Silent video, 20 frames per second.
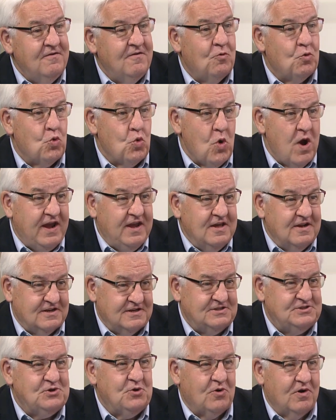
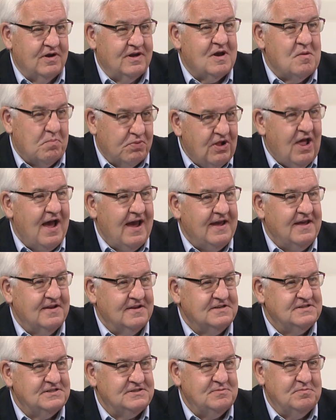regulatory
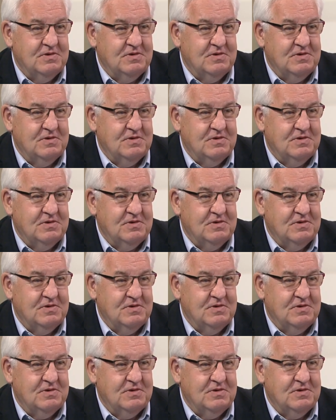compliance,